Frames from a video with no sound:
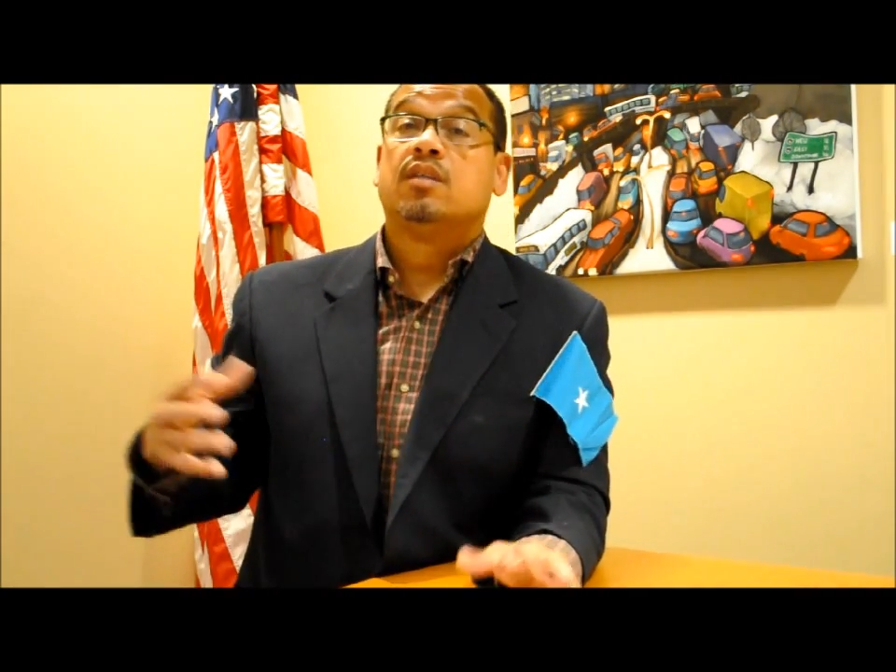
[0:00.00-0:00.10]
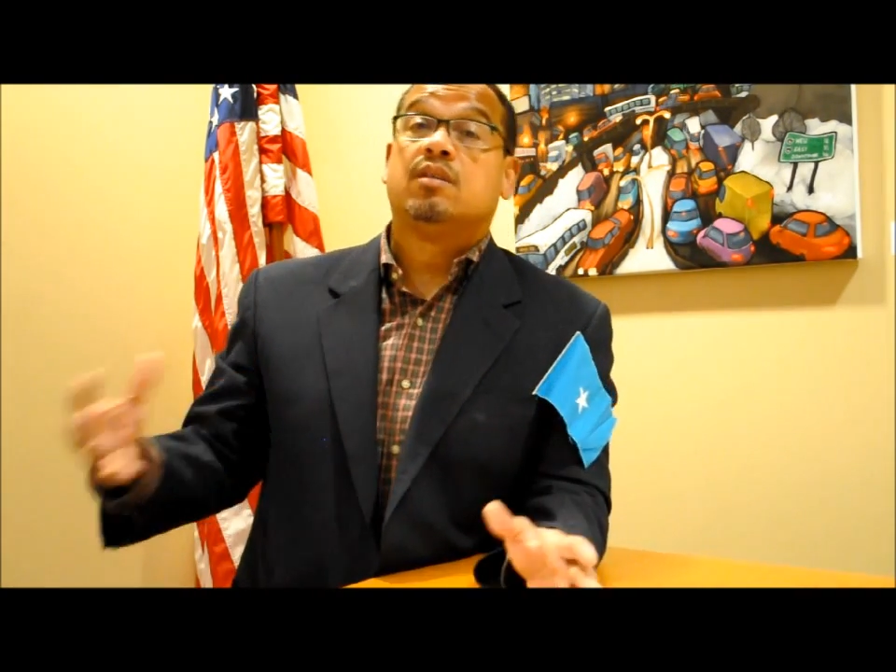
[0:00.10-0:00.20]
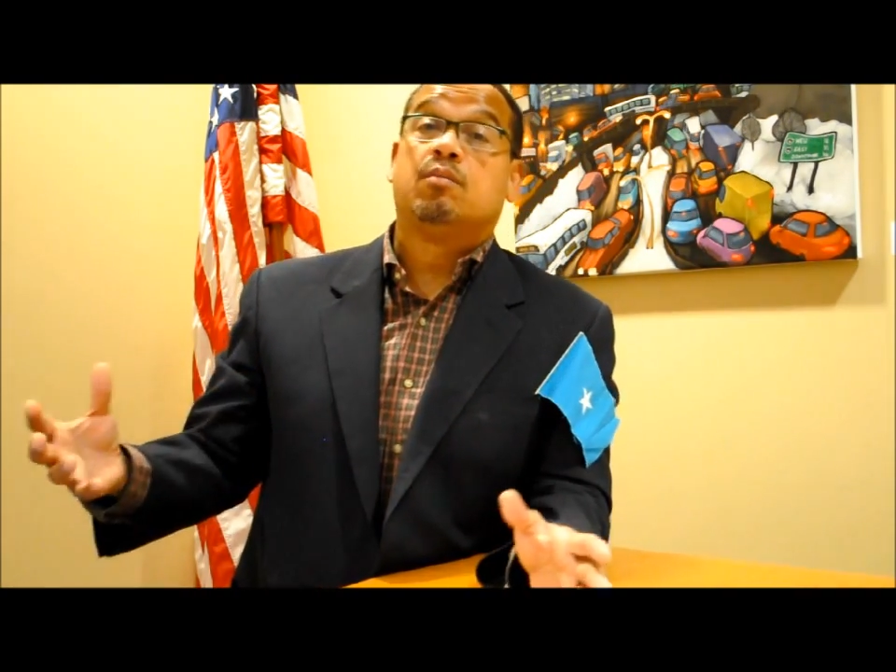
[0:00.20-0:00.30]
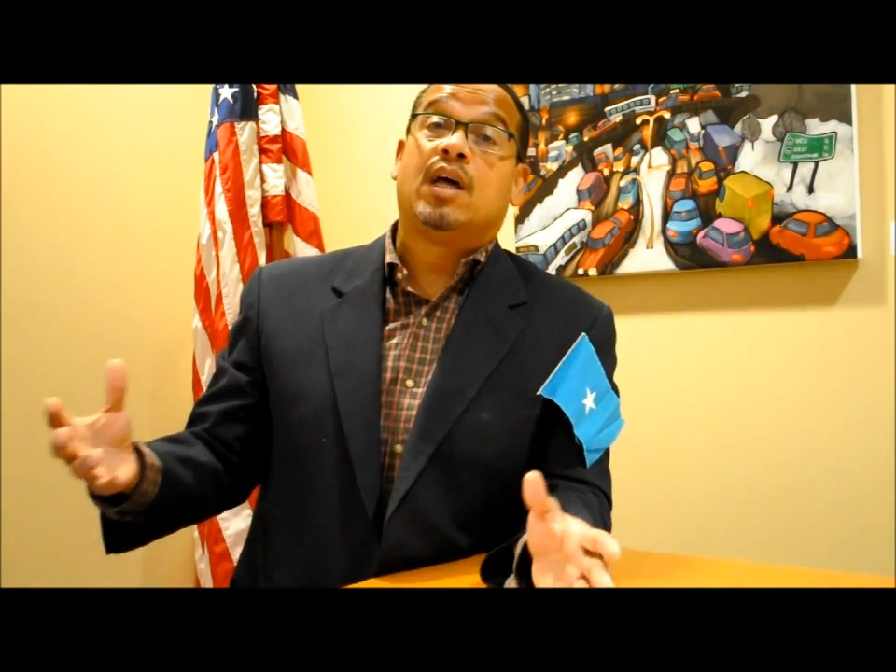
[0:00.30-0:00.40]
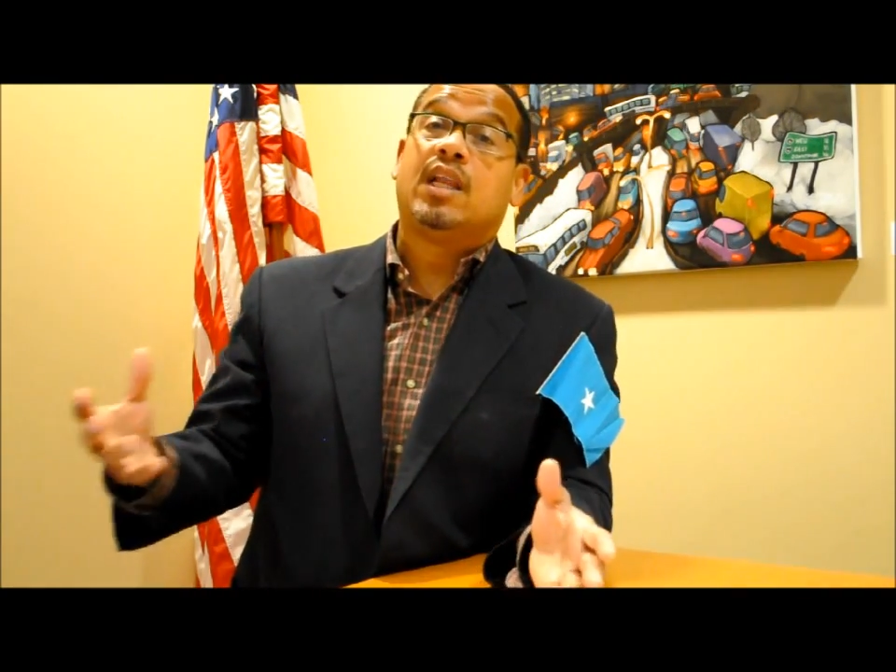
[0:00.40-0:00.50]

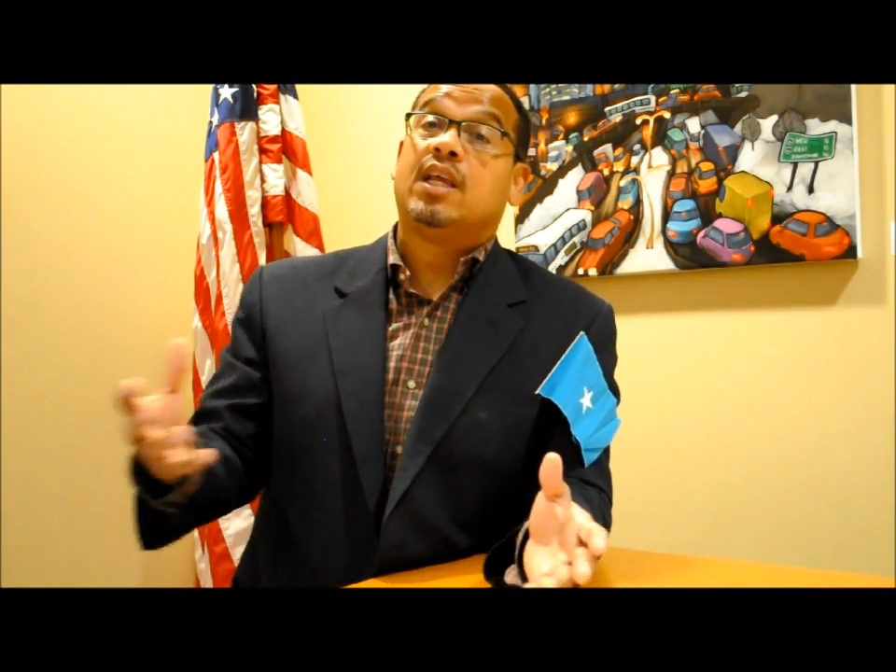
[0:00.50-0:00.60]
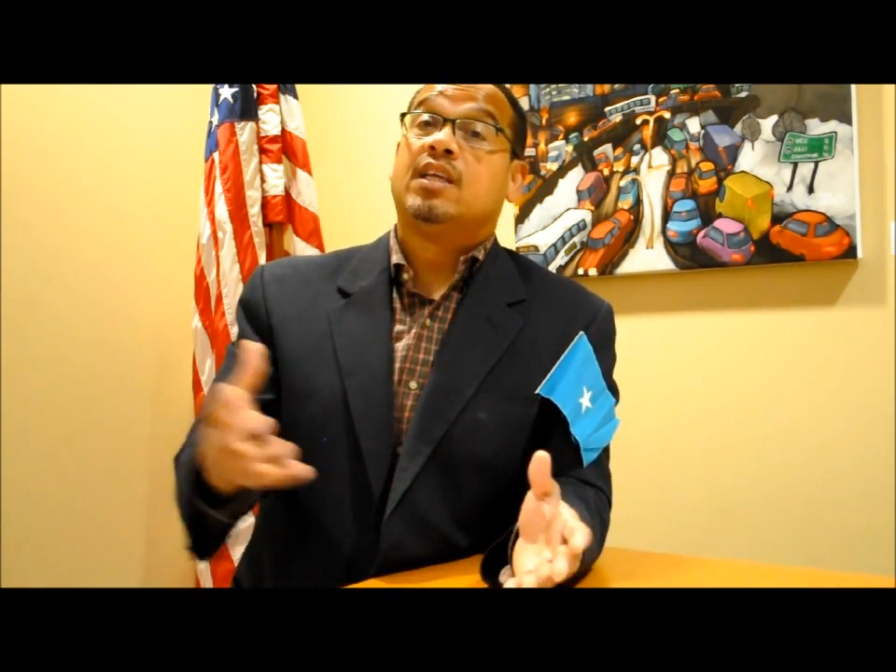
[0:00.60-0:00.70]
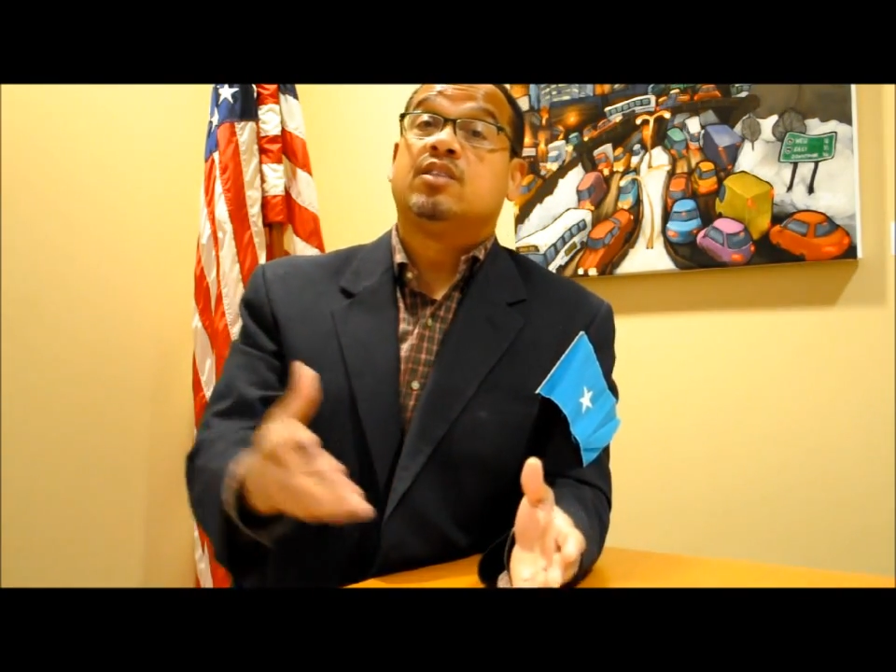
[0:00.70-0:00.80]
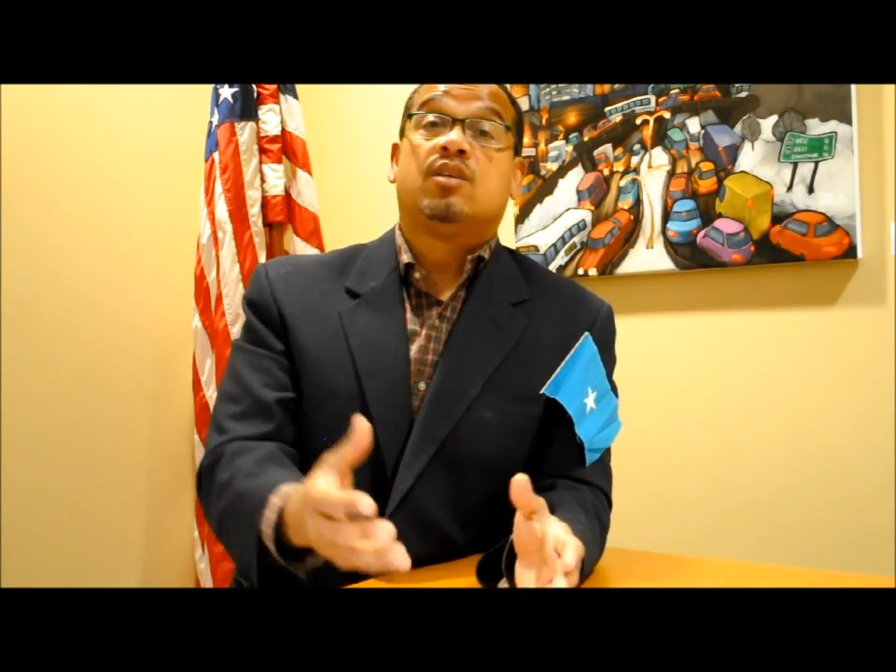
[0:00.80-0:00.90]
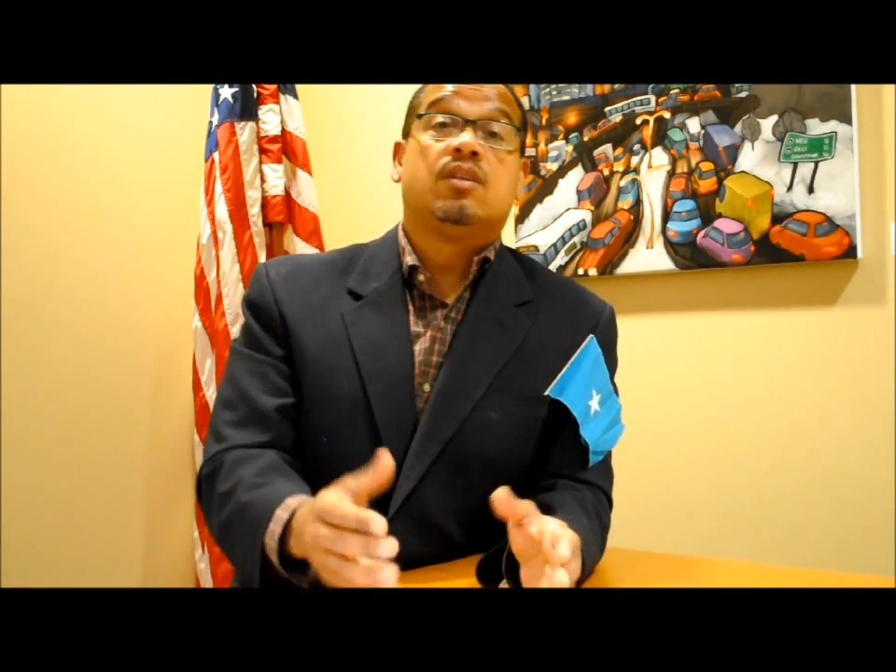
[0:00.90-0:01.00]
Somalia
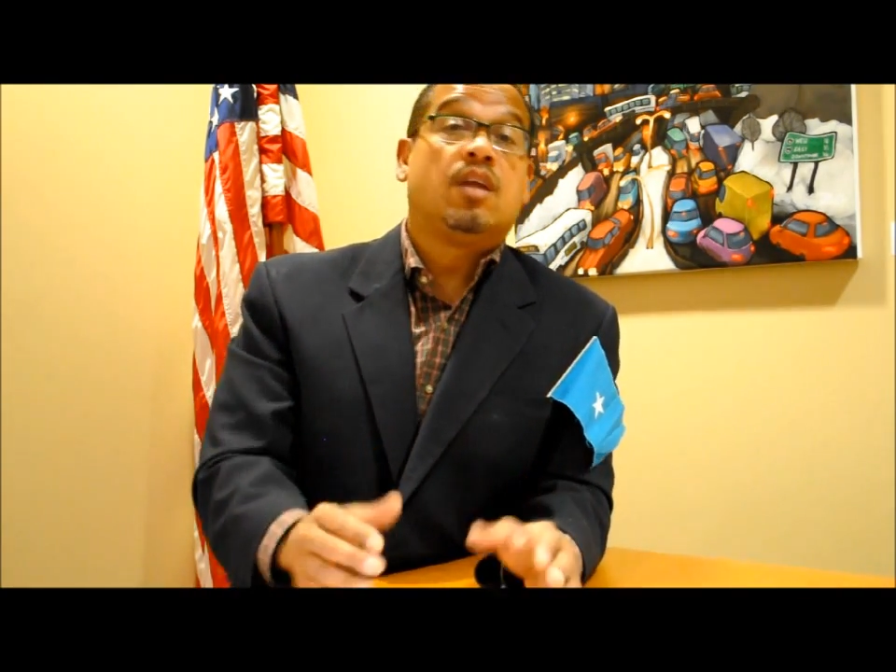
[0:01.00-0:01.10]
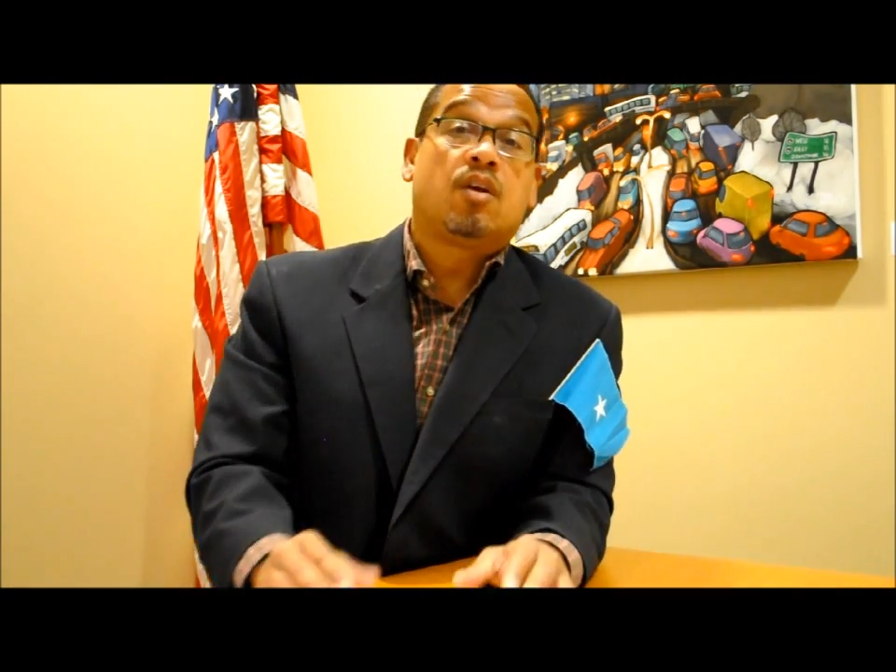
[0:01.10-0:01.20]
is, they're